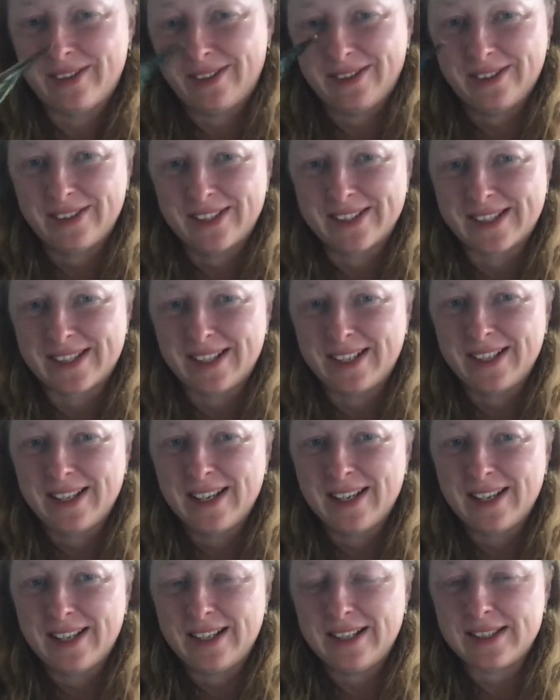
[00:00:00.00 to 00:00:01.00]
honestly
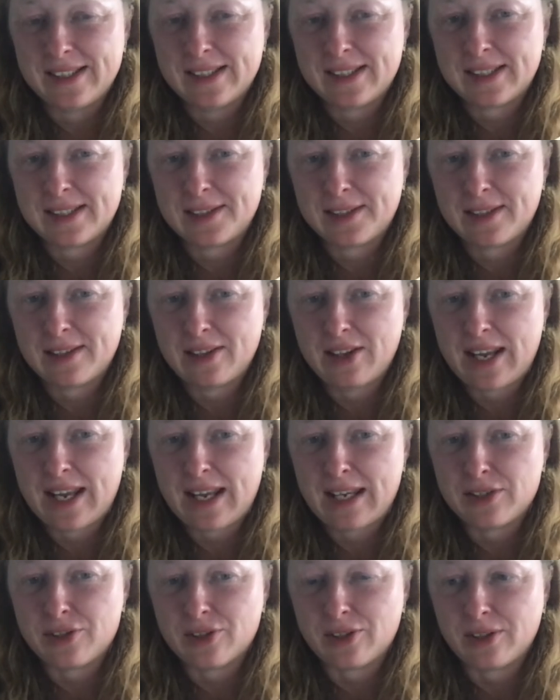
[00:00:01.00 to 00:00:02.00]
it's the
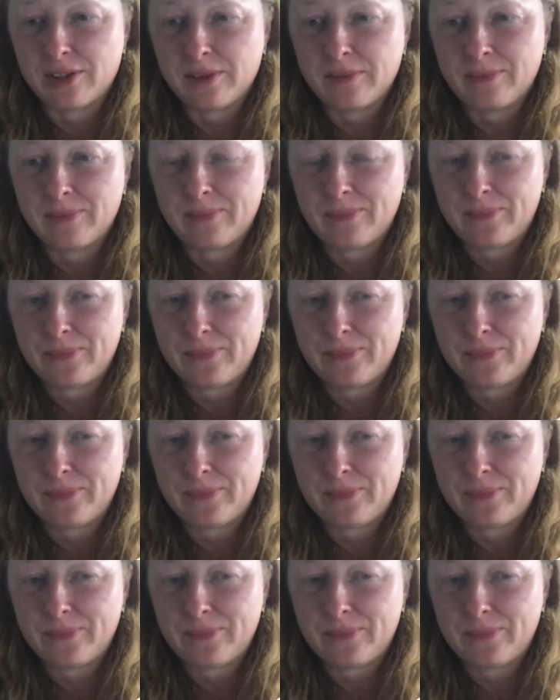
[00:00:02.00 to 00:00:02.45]
Asian